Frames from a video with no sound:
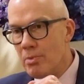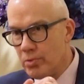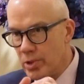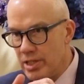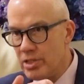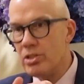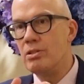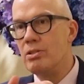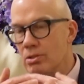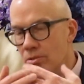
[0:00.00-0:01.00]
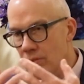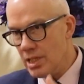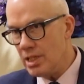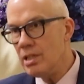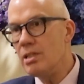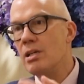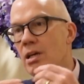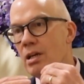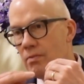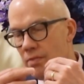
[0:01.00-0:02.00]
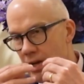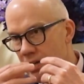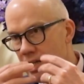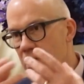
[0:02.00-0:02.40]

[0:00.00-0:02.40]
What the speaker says: of which do need very